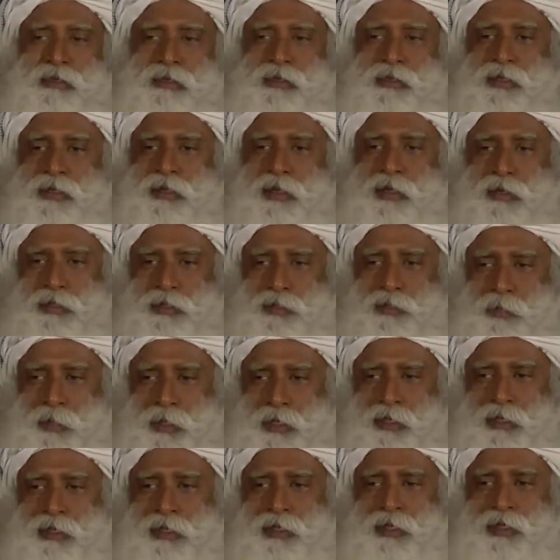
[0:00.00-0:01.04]
in a
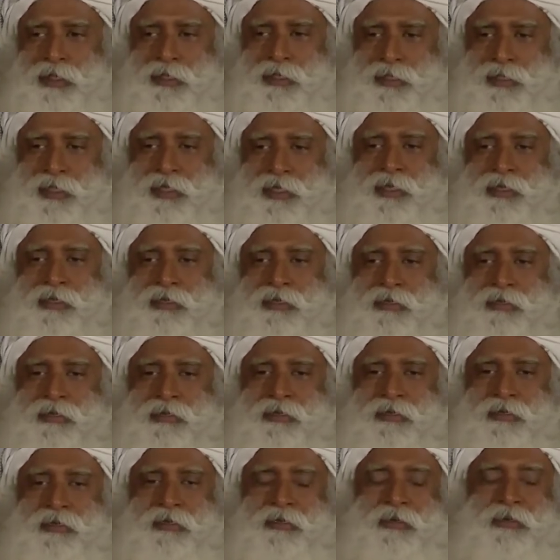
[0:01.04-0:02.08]
hospital, let's say,
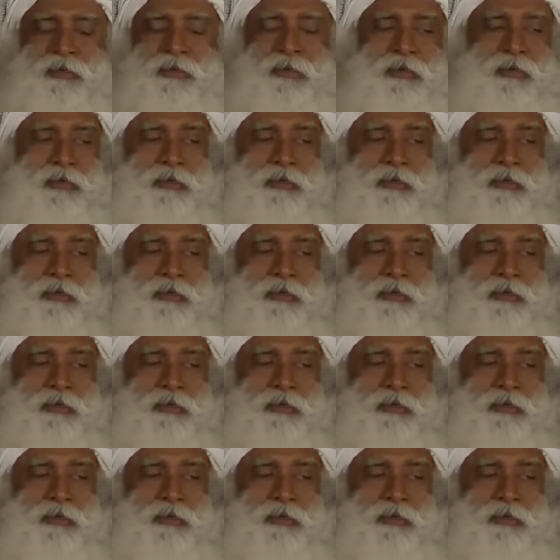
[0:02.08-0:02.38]
you're in a